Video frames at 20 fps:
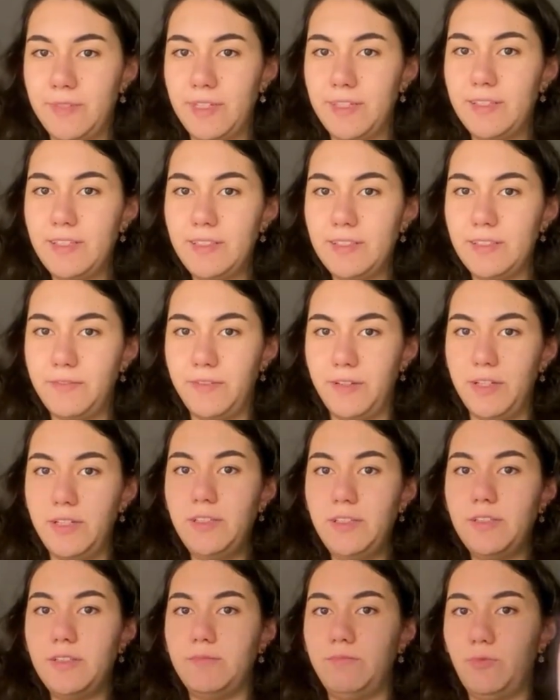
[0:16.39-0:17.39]
This
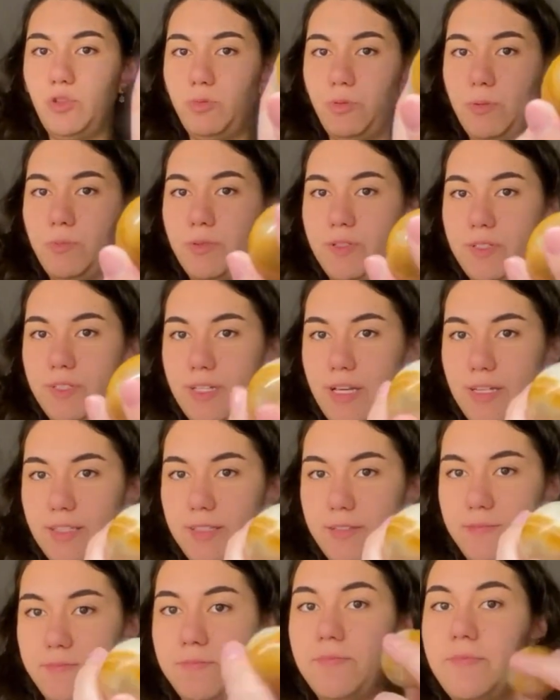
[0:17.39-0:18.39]
sphere, to be precise.